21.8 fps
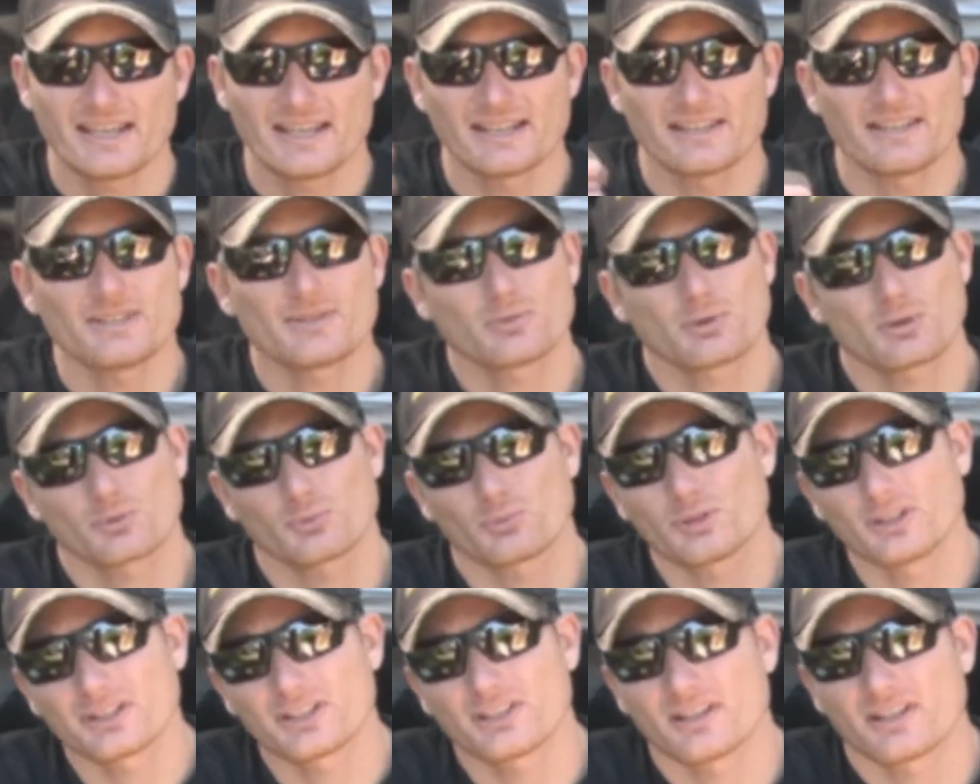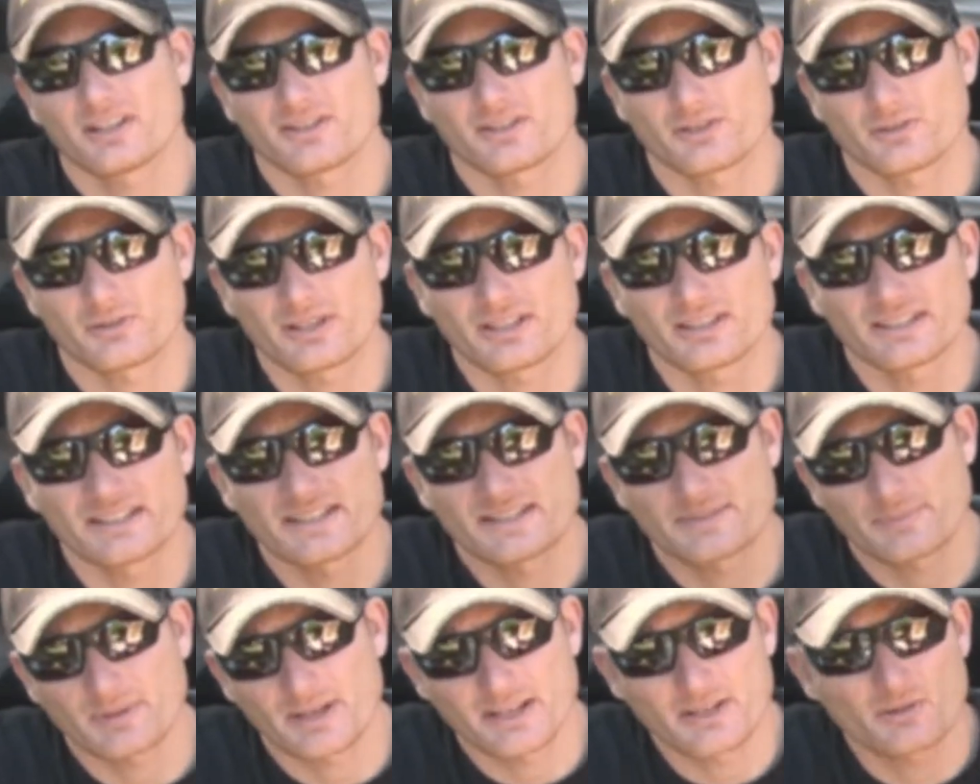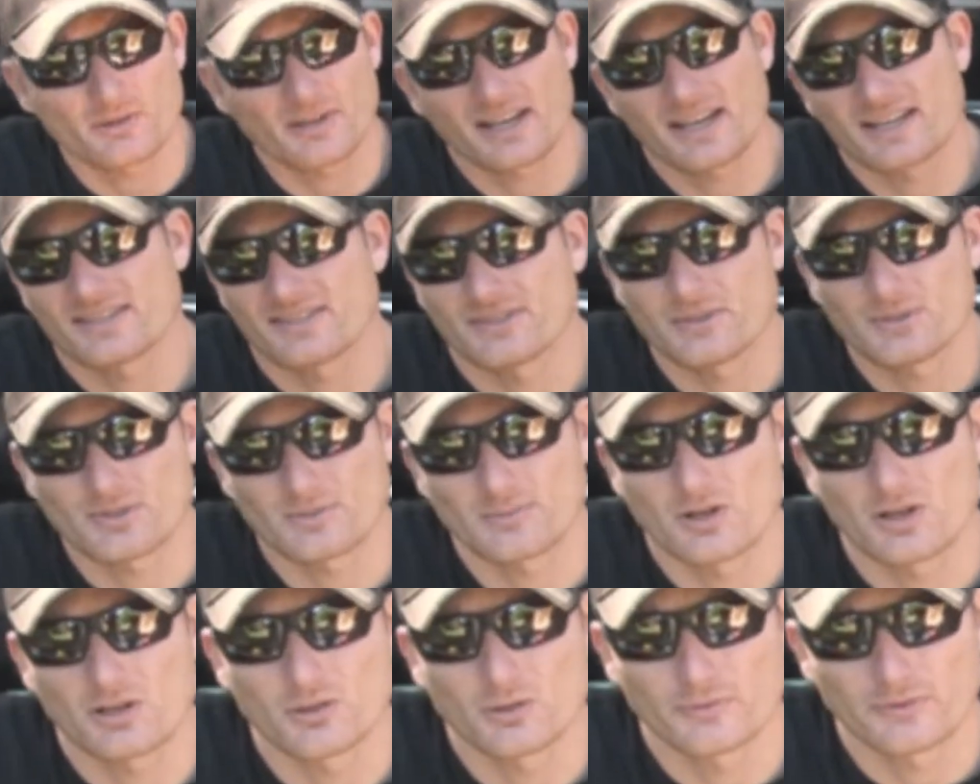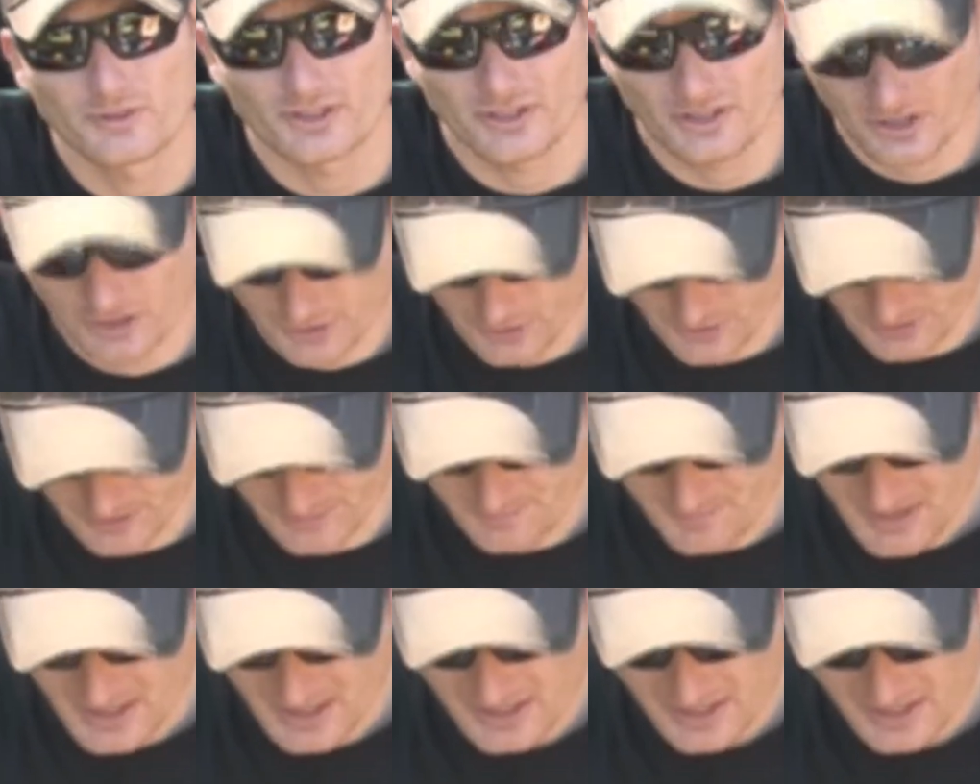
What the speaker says: And these work really good on the Great Lakes, but I know guys that use them all over the country.